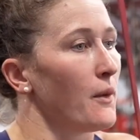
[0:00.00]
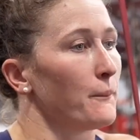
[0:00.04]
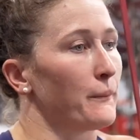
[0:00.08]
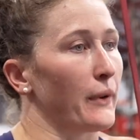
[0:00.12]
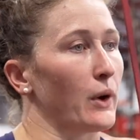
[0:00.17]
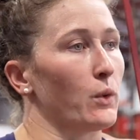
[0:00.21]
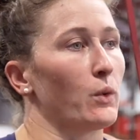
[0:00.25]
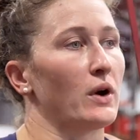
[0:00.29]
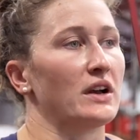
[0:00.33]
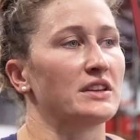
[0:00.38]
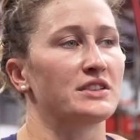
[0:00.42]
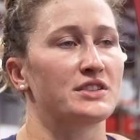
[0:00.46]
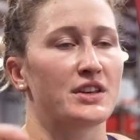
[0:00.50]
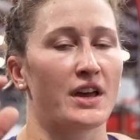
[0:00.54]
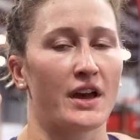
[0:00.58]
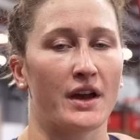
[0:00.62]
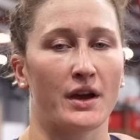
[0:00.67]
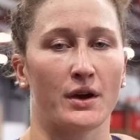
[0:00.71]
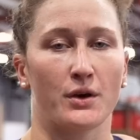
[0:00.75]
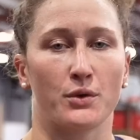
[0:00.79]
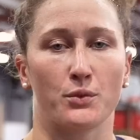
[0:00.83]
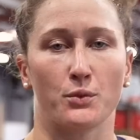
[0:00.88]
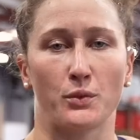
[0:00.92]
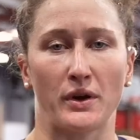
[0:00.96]
But once
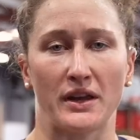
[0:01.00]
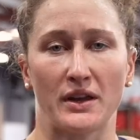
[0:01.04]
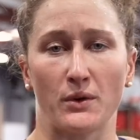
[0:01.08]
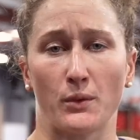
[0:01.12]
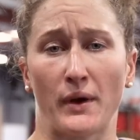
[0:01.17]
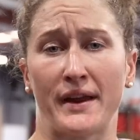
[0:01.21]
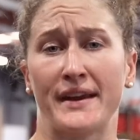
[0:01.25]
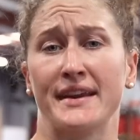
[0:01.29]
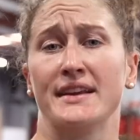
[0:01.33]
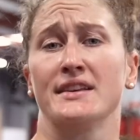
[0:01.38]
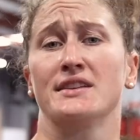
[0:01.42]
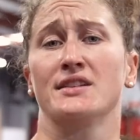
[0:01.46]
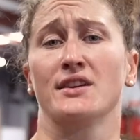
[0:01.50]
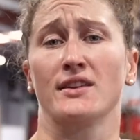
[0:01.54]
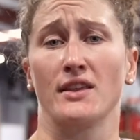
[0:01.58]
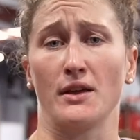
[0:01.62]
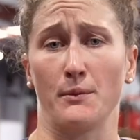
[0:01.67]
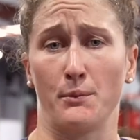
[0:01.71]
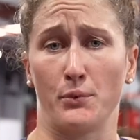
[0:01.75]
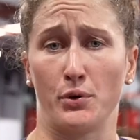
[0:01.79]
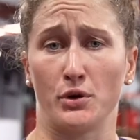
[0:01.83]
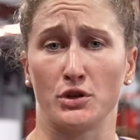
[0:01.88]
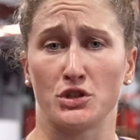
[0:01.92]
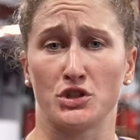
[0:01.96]
we went into the
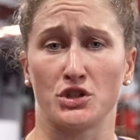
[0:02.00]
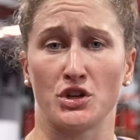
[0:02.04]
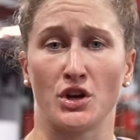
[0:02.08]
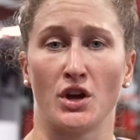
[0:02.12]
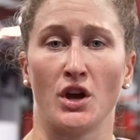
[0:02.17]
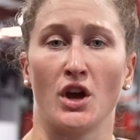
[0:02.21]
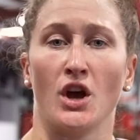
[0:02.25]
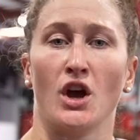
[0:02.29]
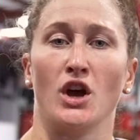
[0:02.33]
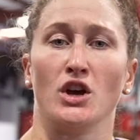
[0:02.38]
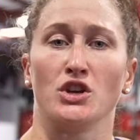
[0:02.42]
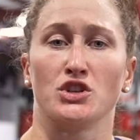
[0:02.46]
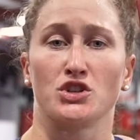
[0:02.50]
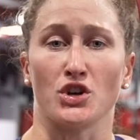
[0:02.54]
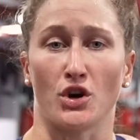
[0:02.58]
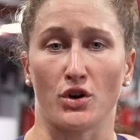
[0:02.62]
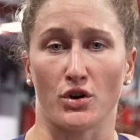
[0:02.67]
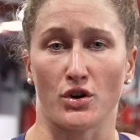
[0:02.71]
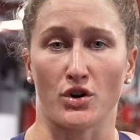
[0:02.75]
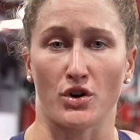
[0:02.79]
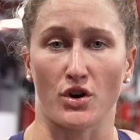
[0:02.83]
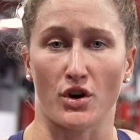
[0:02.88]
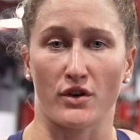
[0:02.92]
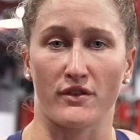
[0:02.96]
push
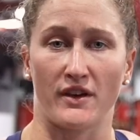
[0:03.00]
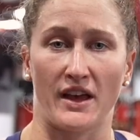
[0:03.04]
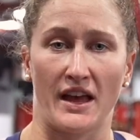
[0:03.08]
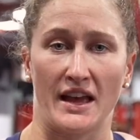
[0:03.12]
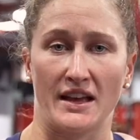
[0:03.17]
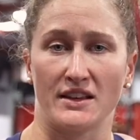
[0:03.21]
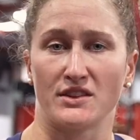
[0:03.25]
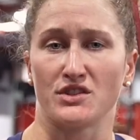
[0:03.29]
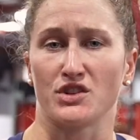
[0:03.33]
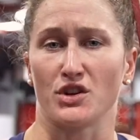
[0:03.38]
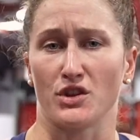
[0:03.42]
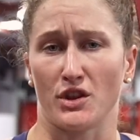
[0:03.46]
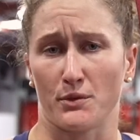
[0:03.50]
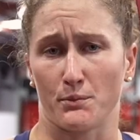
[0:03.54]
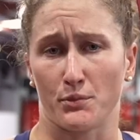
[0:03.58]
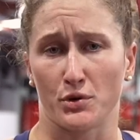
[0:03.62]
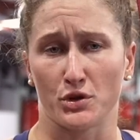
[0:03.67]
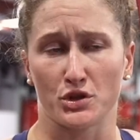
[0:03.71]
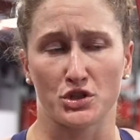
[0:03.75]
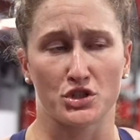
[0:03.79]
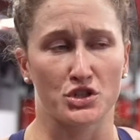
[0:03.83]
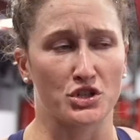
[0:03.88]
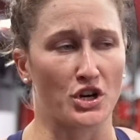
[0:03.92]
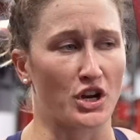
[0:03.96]
shoulder overhead, so the
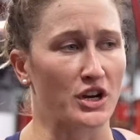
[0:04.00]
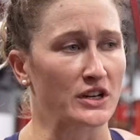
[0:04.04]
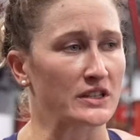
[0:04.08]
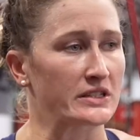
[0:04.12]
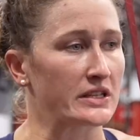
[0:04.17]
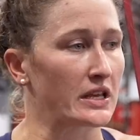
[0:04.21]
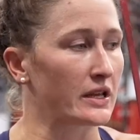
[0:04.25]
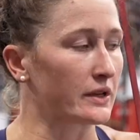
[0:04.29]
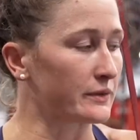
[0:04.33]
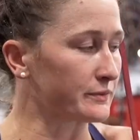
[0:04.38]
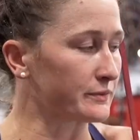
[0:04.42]
push jerks,